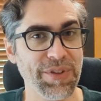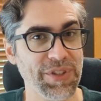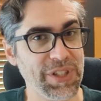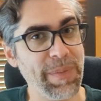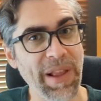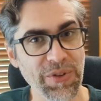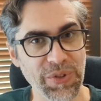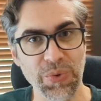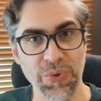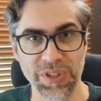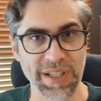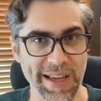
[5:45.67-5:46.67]
spell
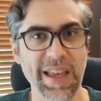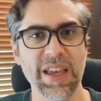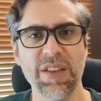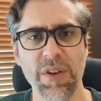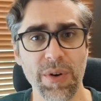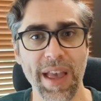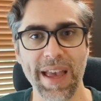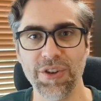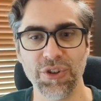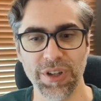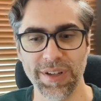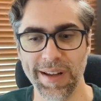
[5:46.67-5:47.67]
schools like
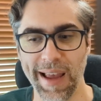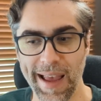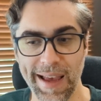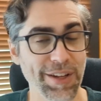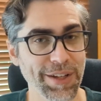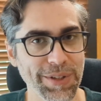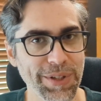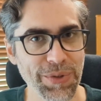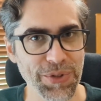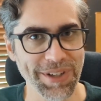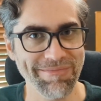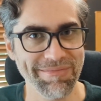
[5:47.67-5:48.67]
Evocation and Illusion.